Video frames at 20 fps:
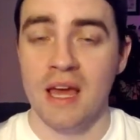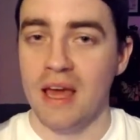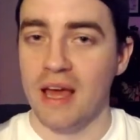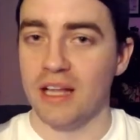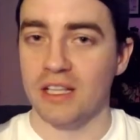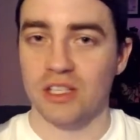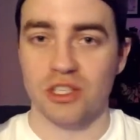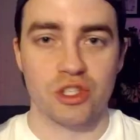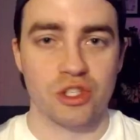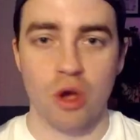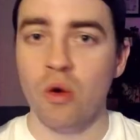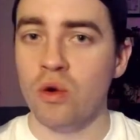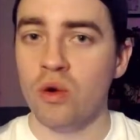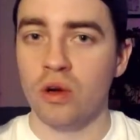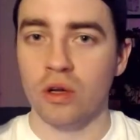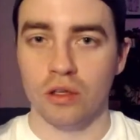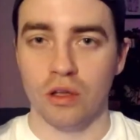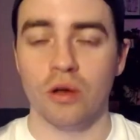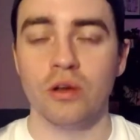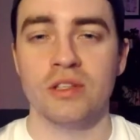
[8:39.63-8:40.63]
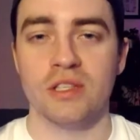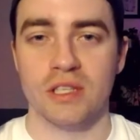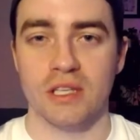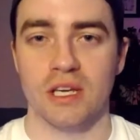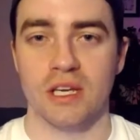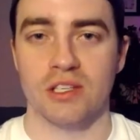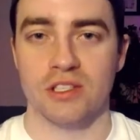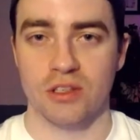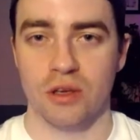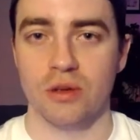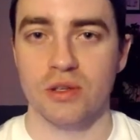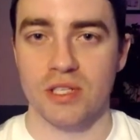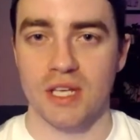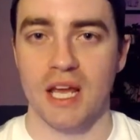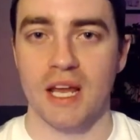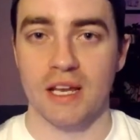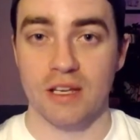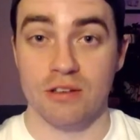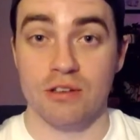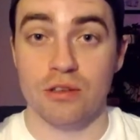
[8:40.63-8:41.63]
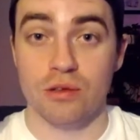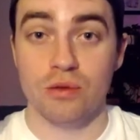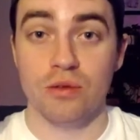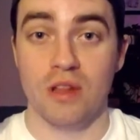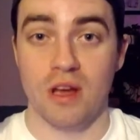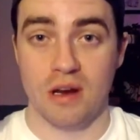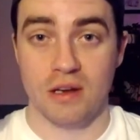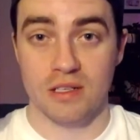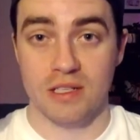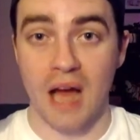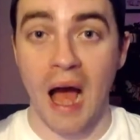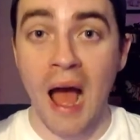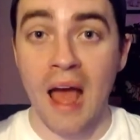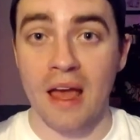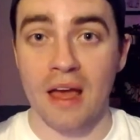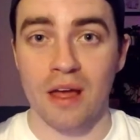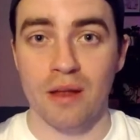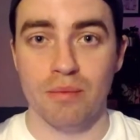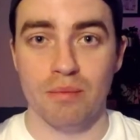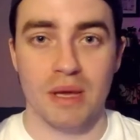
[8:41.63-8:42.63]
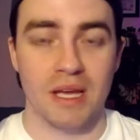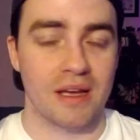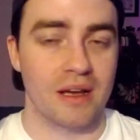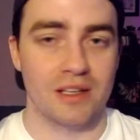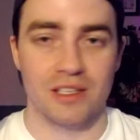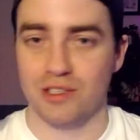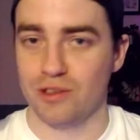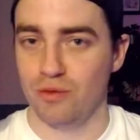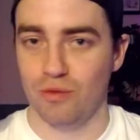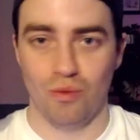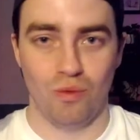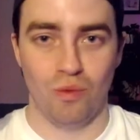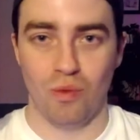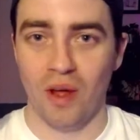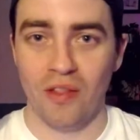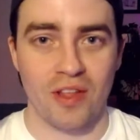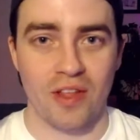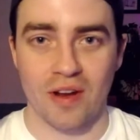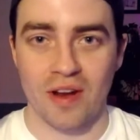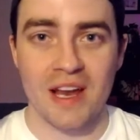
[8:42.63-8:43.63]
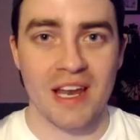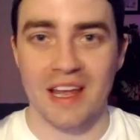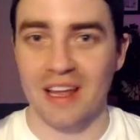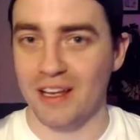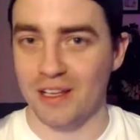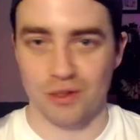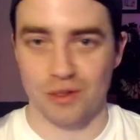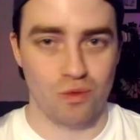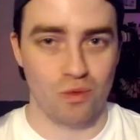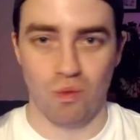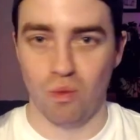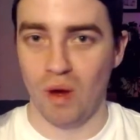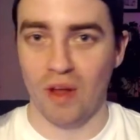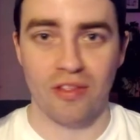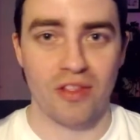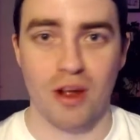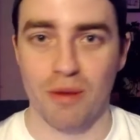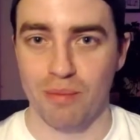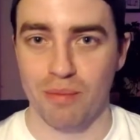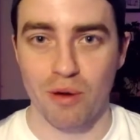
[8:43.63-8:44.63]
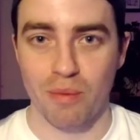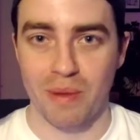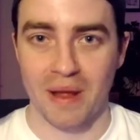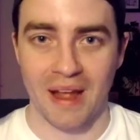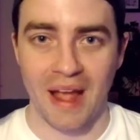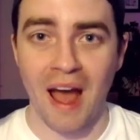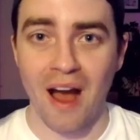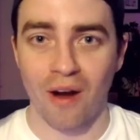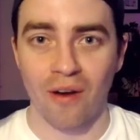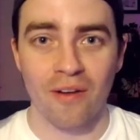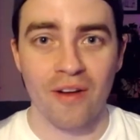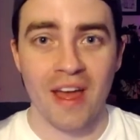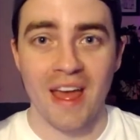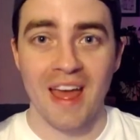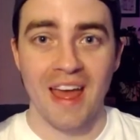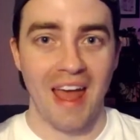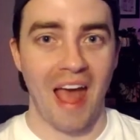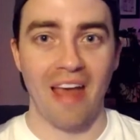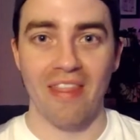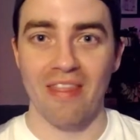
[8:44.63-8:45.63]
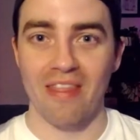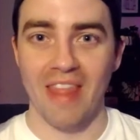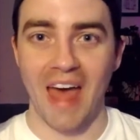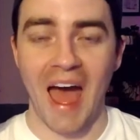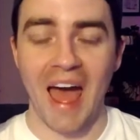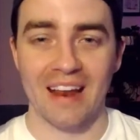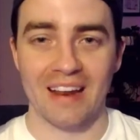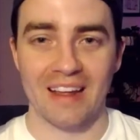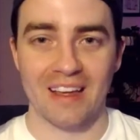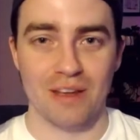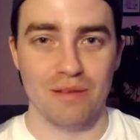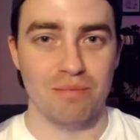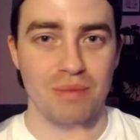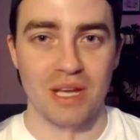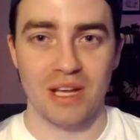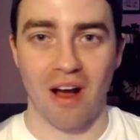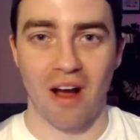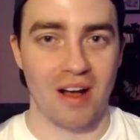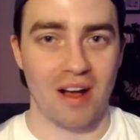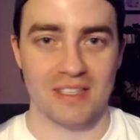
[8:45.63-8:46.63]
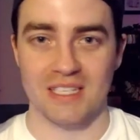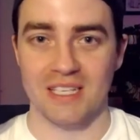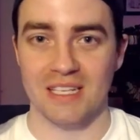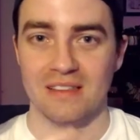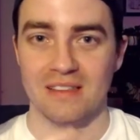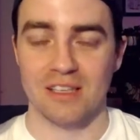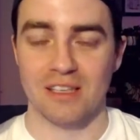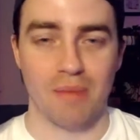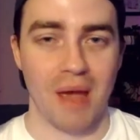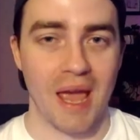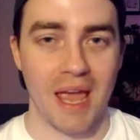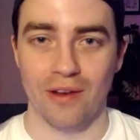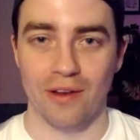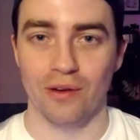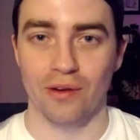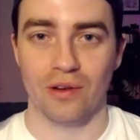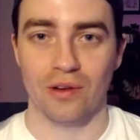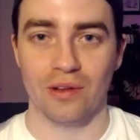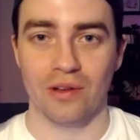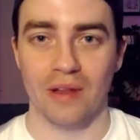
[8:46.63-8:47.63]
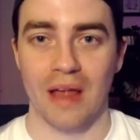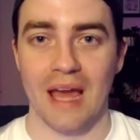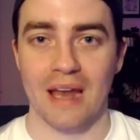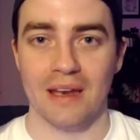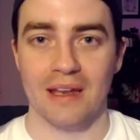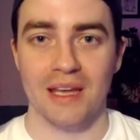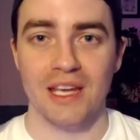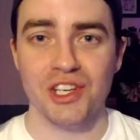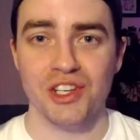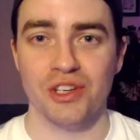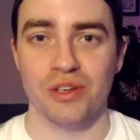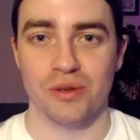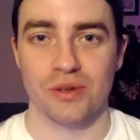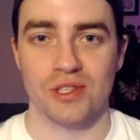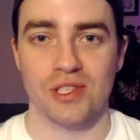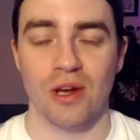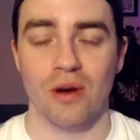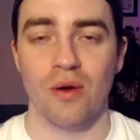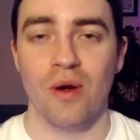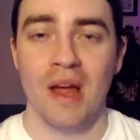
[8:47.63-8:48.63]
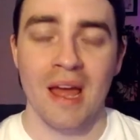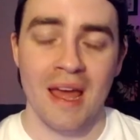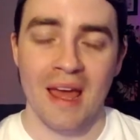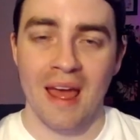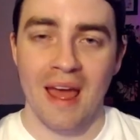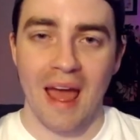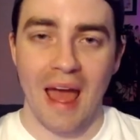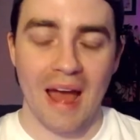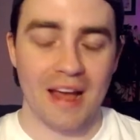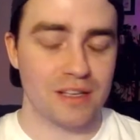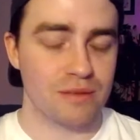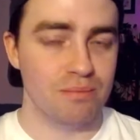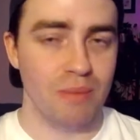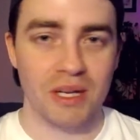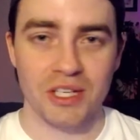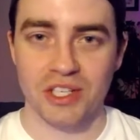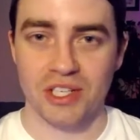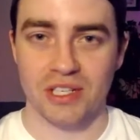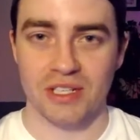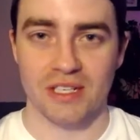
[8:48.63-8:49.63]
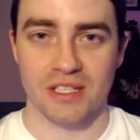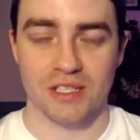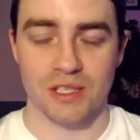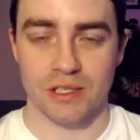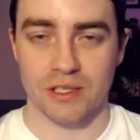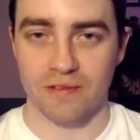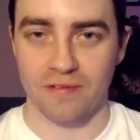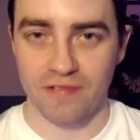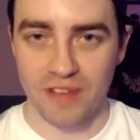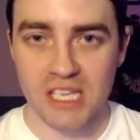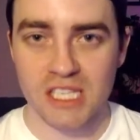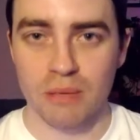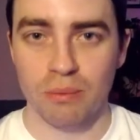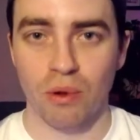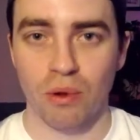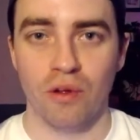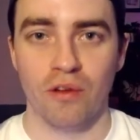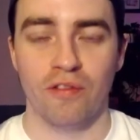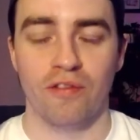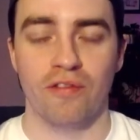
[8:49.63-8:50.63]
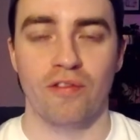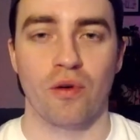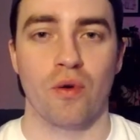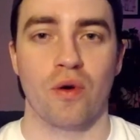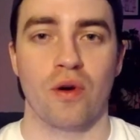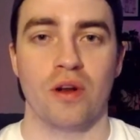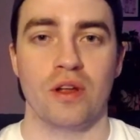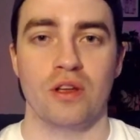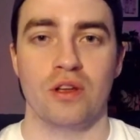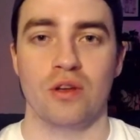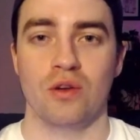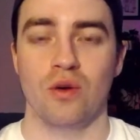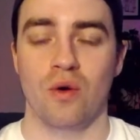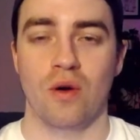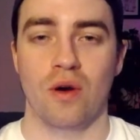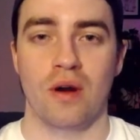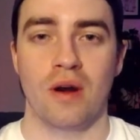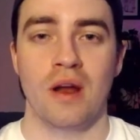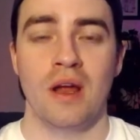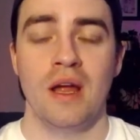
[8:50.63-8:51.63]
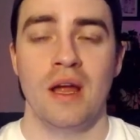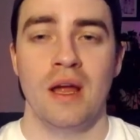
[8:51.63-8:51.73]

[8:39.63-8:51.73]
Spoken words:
it's so closely associated to their diet because what they're eating is what they're pooping out. And that can be causing some anal gland issues. So as much as is feasible for your